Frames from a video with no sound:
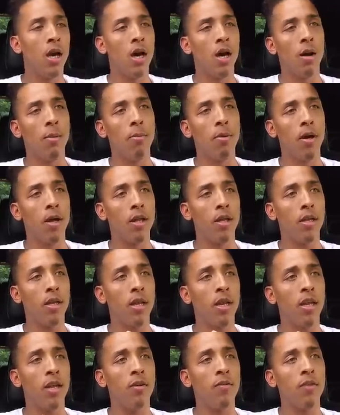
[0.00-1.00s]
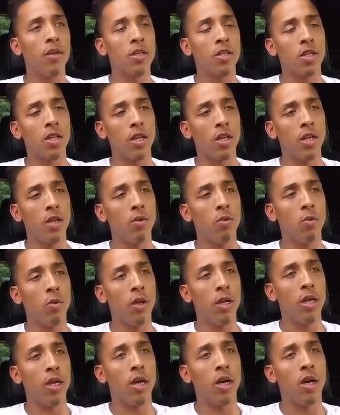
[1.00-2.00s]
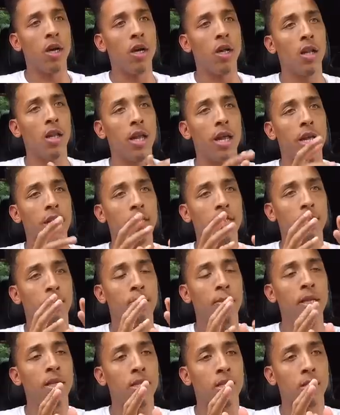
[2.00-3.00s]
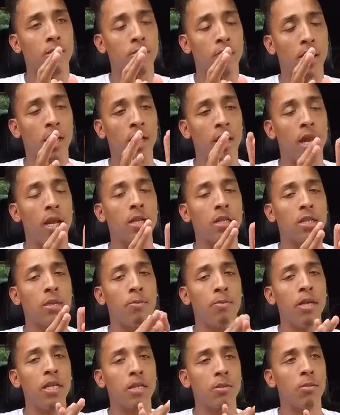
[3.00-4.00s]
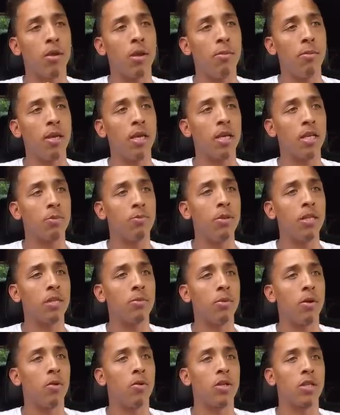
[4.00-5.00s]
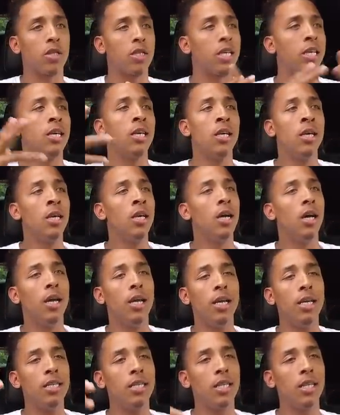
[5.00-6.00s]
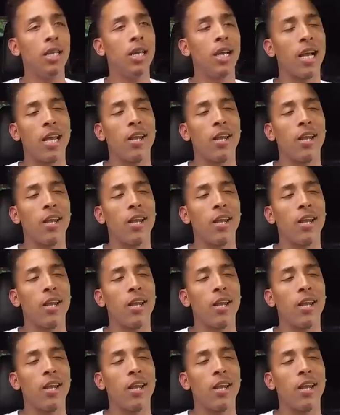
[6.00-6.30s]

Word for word: Uh, but then eventually we uh, led to pizza, it led us to pizza men because pizza men were just a, a easy lick.